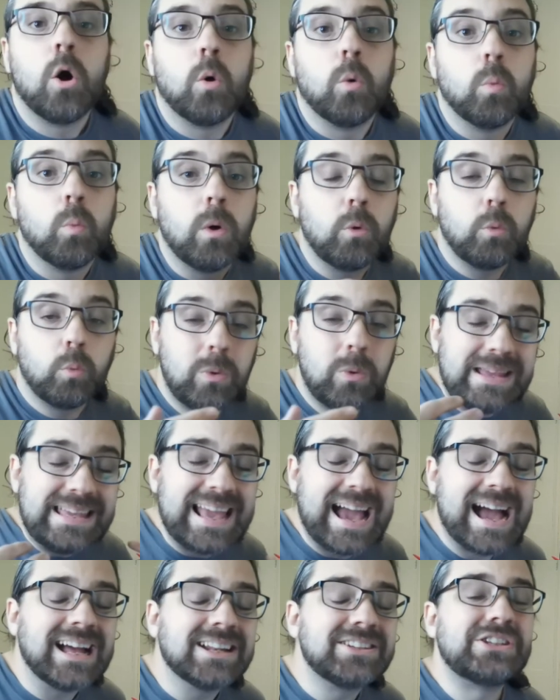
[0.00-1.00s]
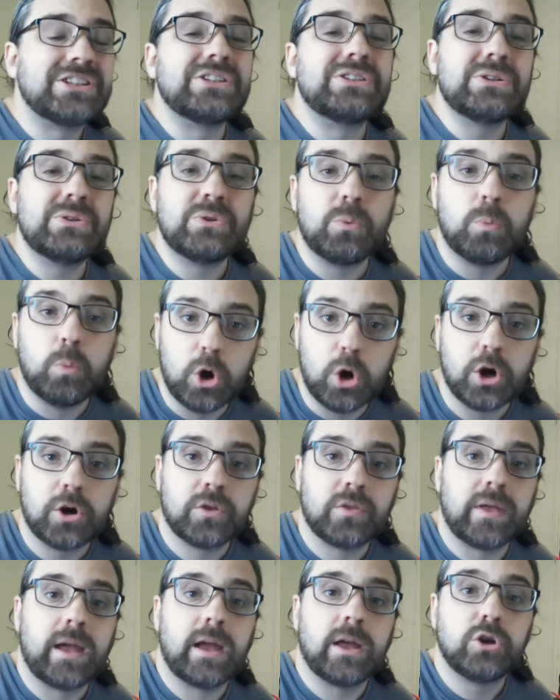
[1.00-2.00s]
Well, we had to do the work
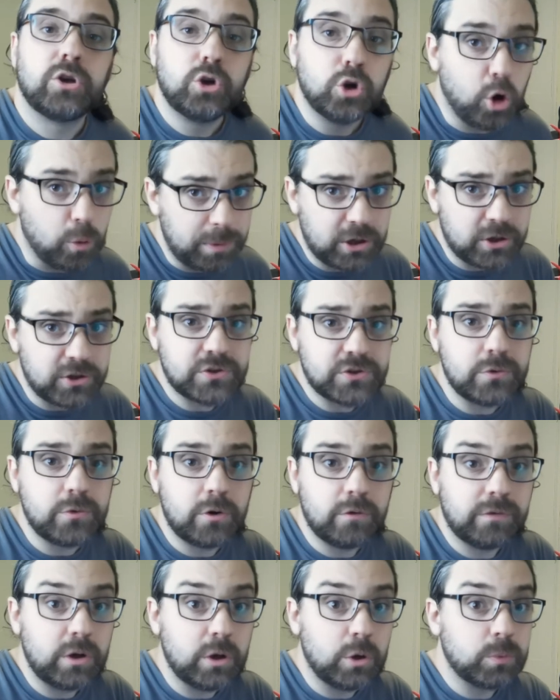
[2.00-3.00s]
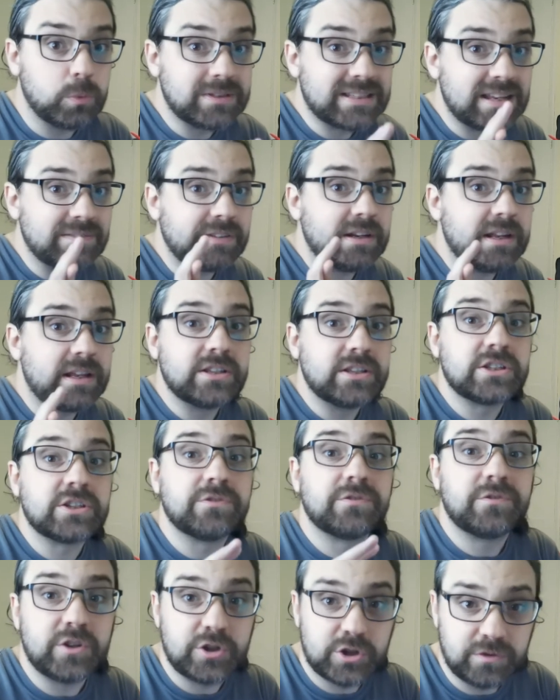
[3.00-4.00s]
there, not because the reviewer was giving
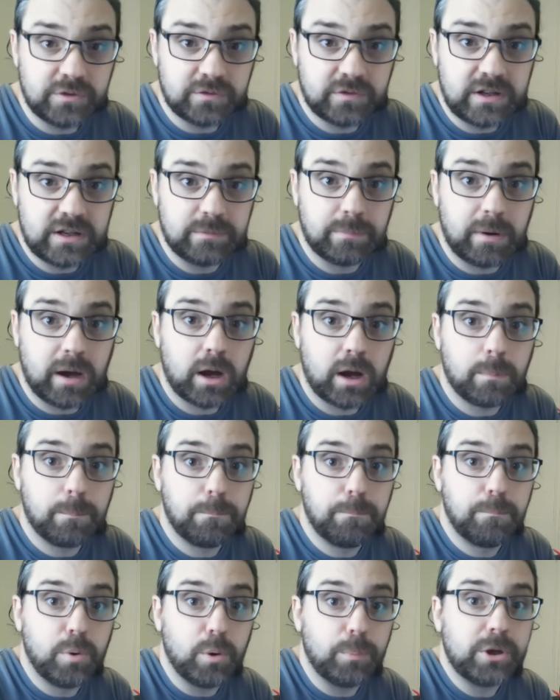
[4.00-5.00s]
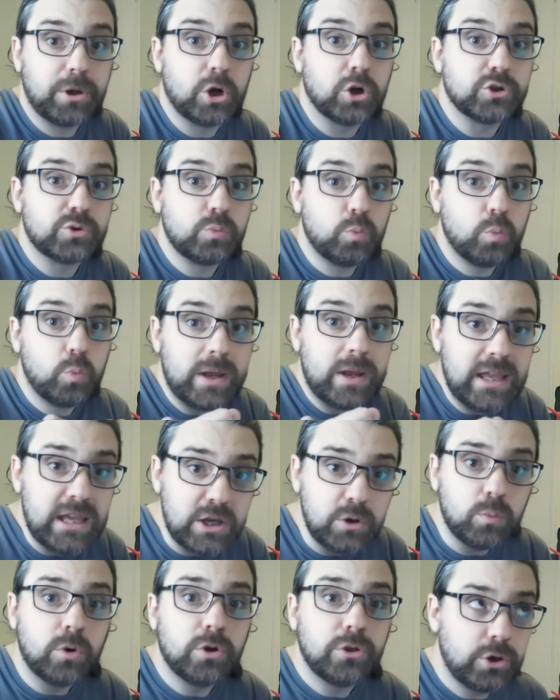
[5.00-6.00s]
insufficient feedback, but because
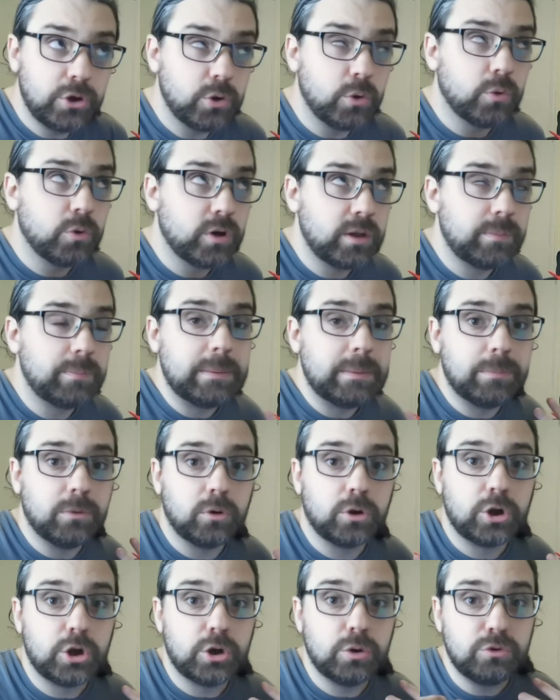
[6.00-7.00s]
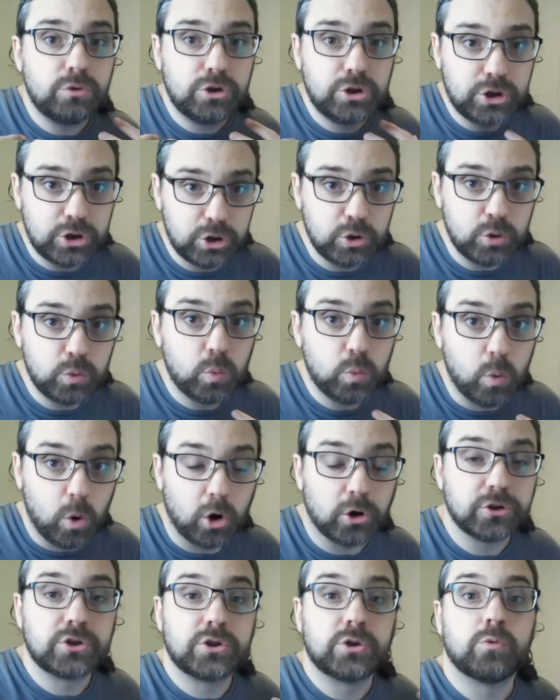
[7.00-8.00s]
we were the only people who knew
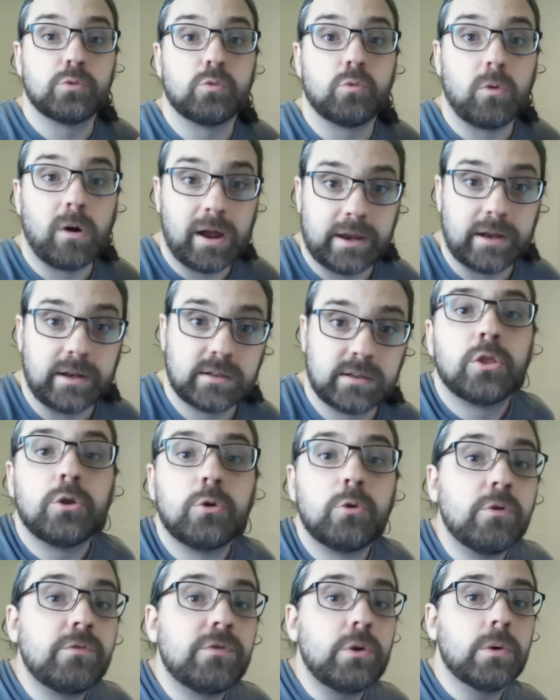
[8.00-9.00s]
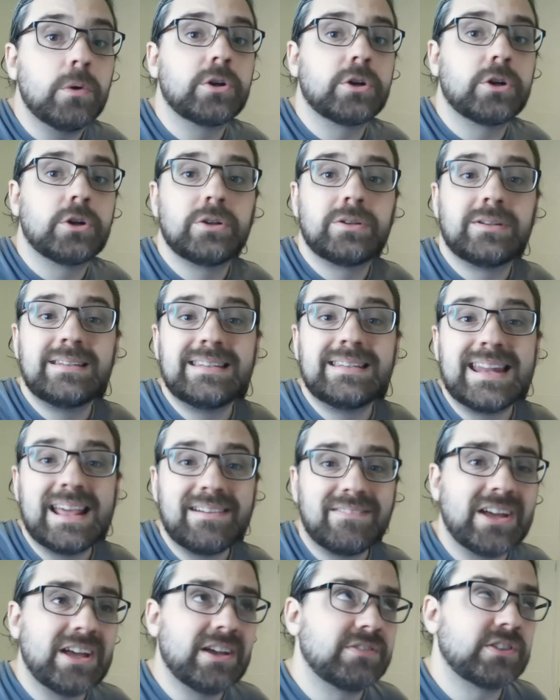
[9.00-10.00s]
what to write. The reviewer could
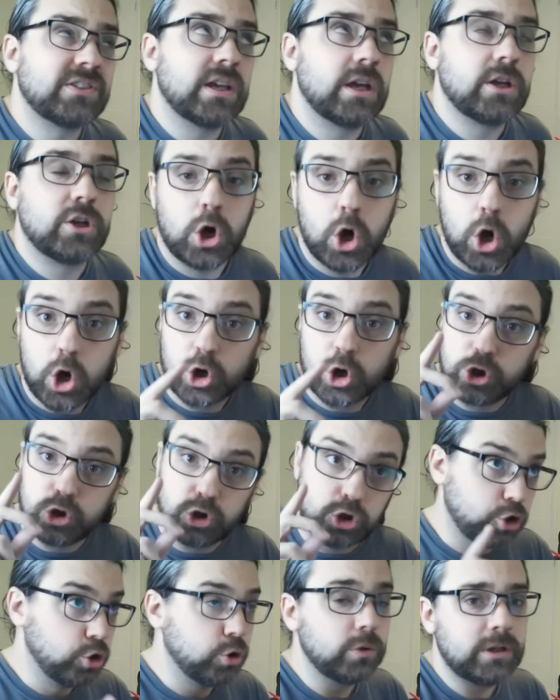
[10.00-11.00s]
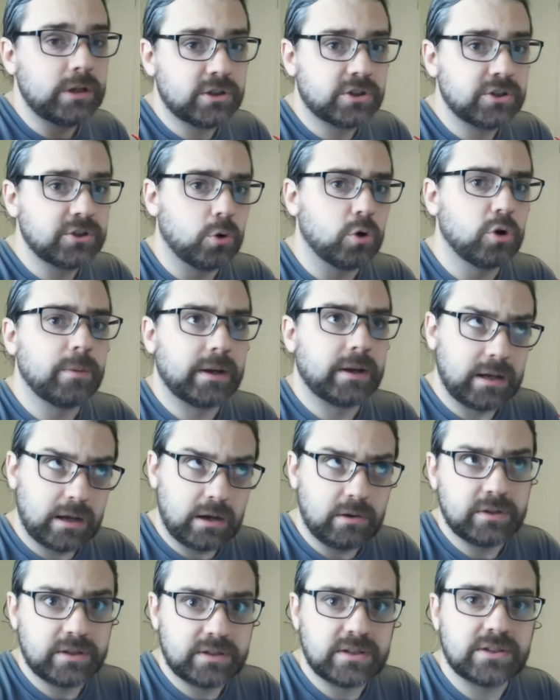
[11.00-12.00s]
never have said, you need to talk about
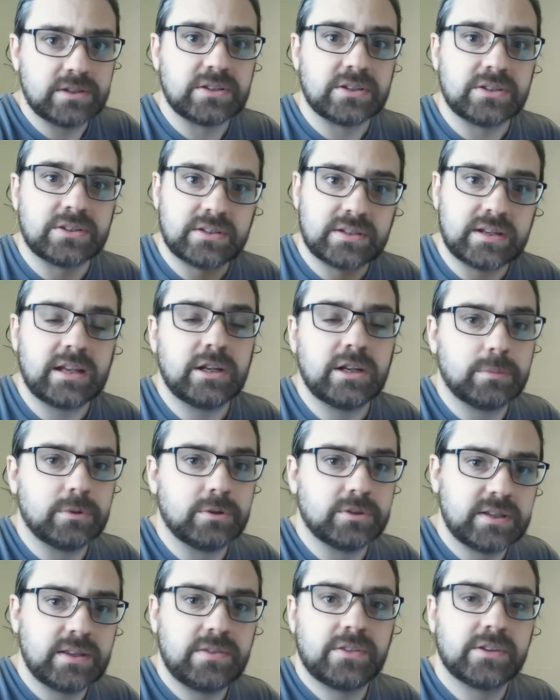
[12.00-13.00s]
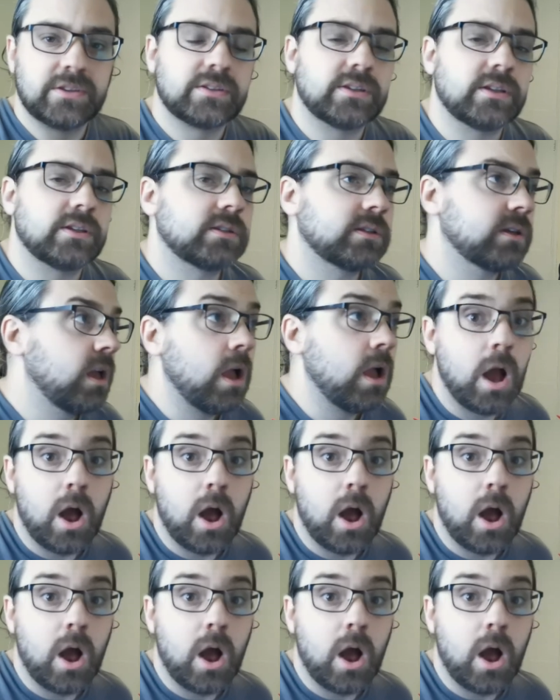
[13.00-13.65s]
how this is sustainable synthesis.